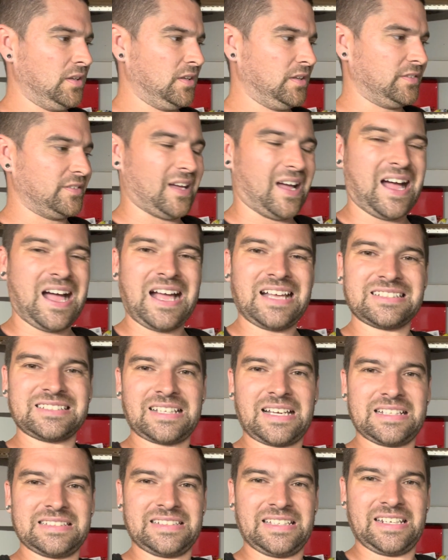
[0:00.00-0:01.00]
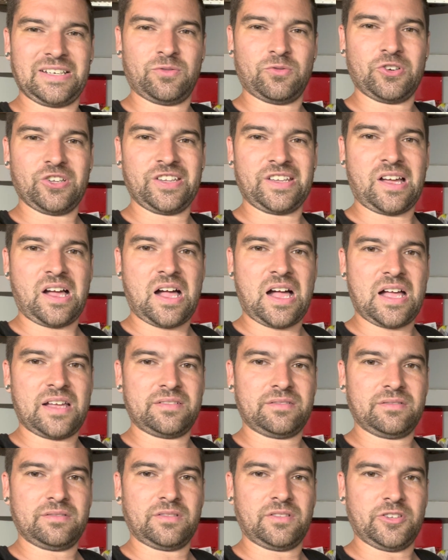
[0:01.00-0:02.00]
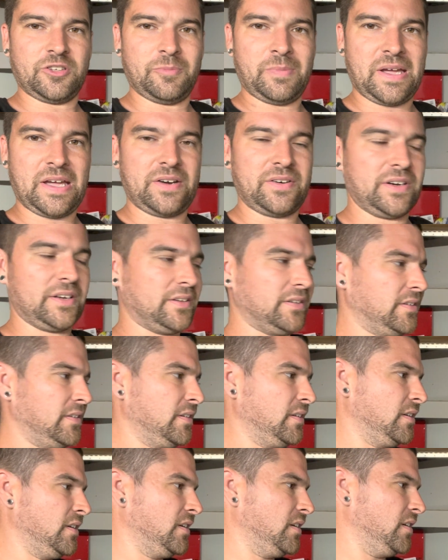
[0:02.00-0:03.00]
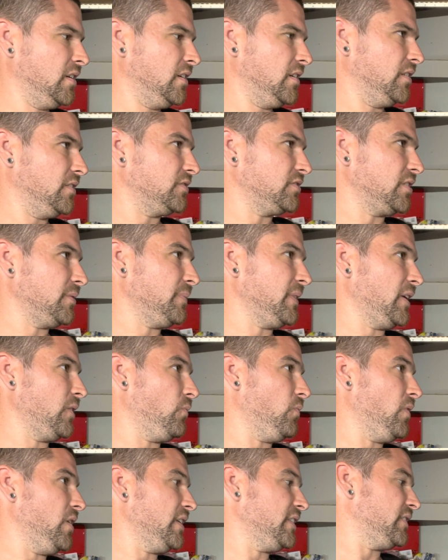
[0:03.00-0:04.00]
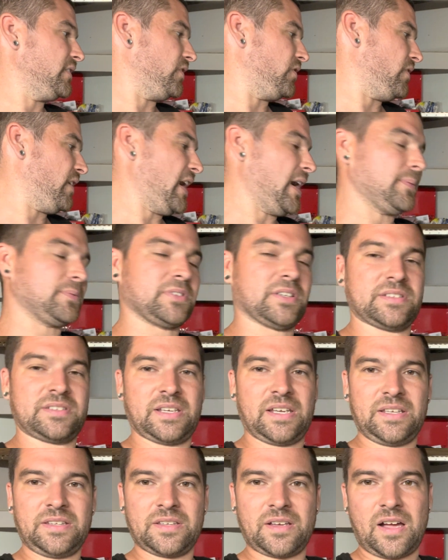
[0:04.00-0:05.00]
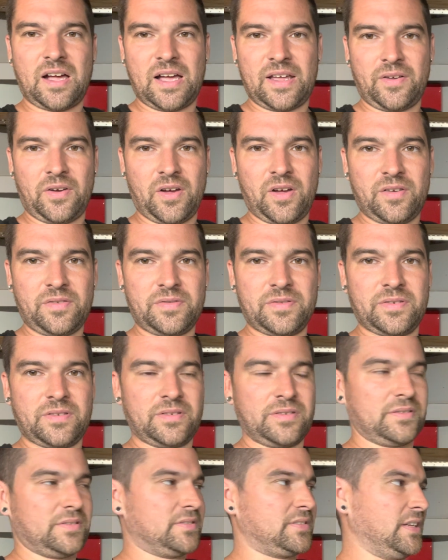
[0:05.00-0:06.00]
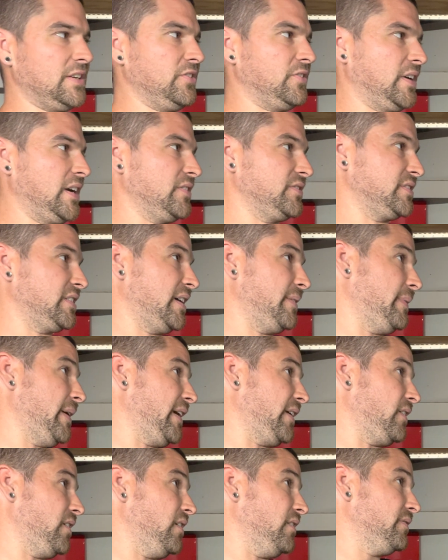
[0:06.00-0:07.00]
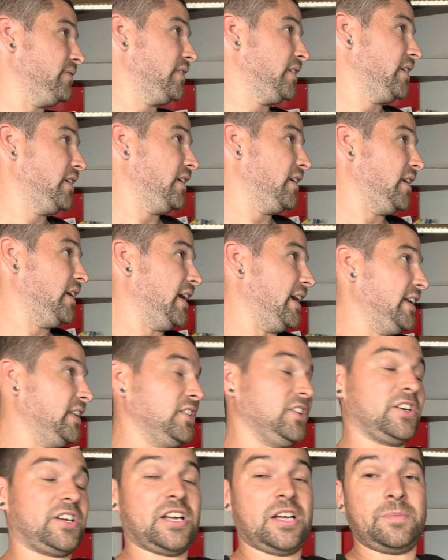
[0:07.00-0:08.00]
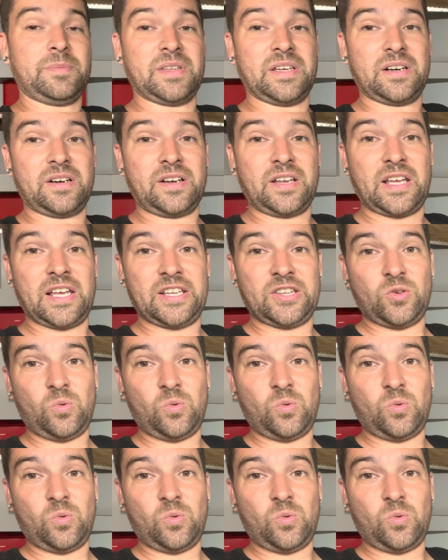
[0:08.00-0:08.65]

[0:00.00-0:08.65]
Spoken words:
The hot side's getting really hot on the battery. So I'm like, what the crap? So I take the hot off, take the ground side back off, and then look up there, and the